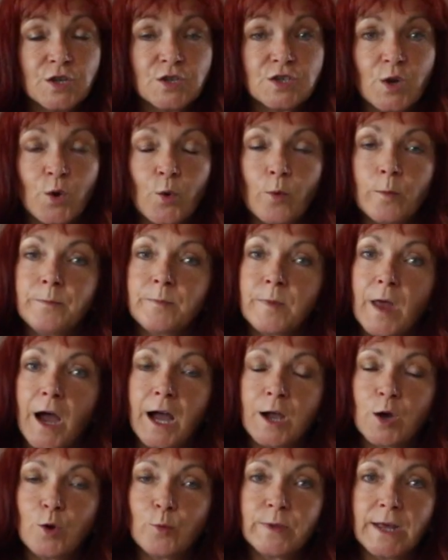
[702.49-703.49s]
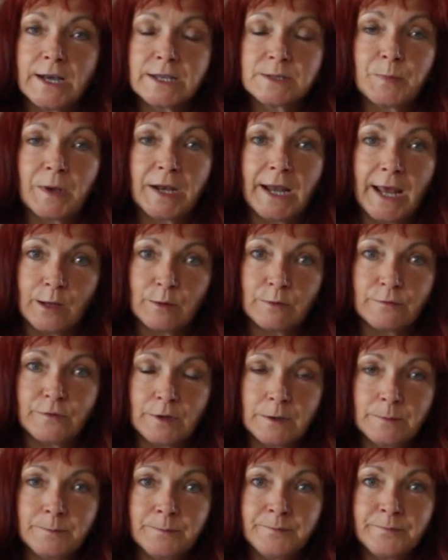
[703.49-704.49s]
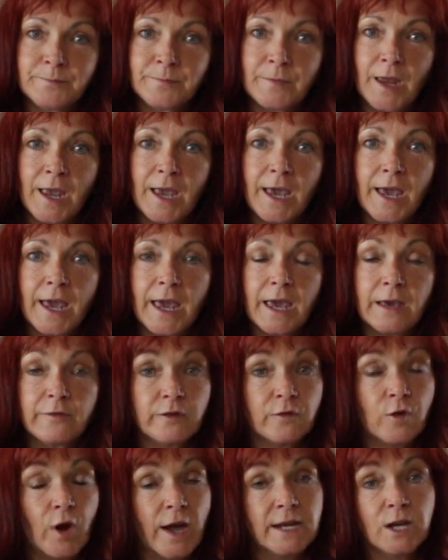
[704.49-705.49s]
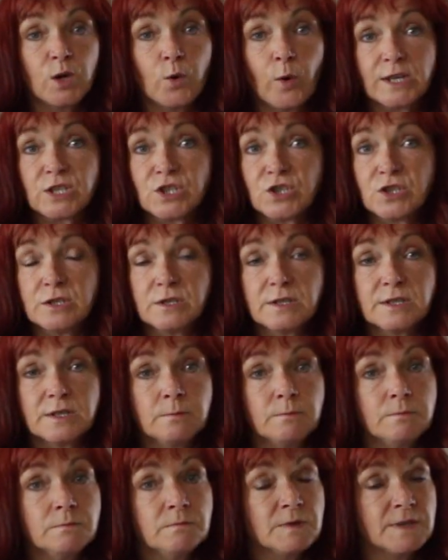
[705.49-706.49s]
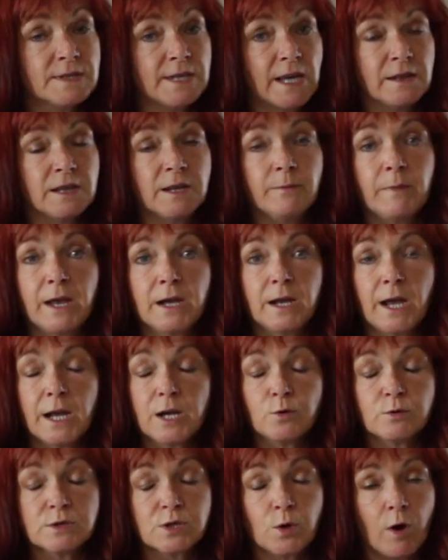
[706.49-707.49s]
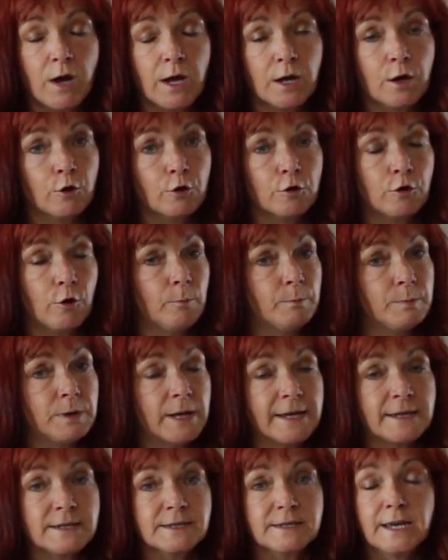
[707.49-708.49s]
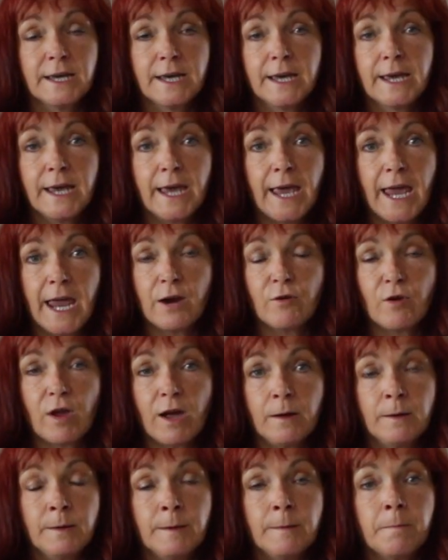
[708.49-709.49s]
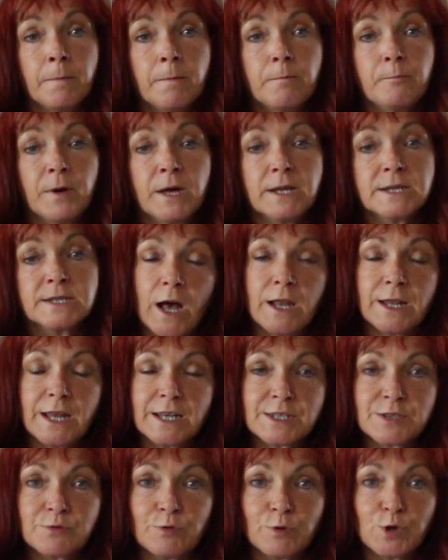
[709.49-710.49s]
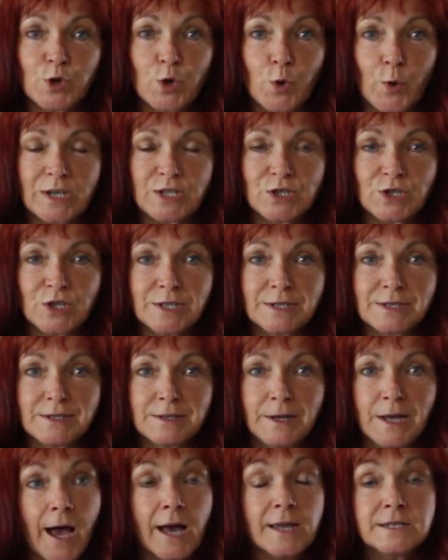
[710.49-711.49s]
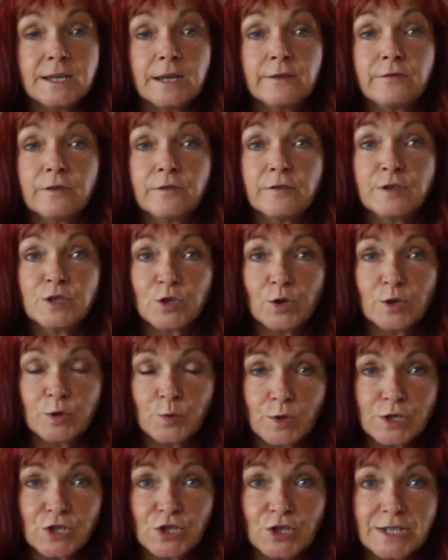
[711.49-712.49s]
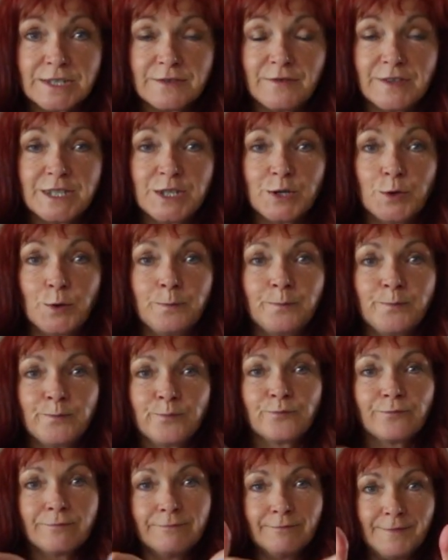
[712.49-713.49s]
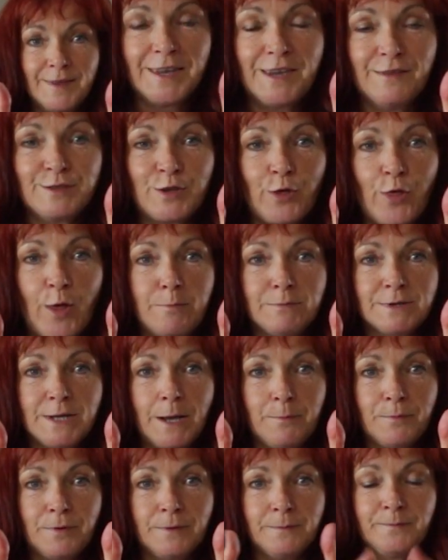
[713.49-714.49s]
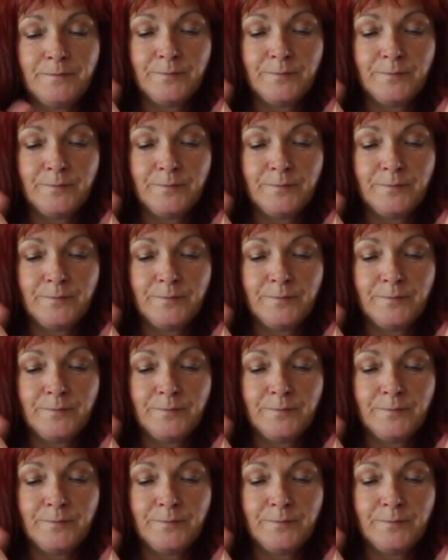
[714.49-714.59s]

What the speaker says: So I hope that's been helpful. If you've got any questions, send them in. I know it's quite a complex area, but I'll answer all your questions. And if you've enjoyed watching this video, give us a thumbs up,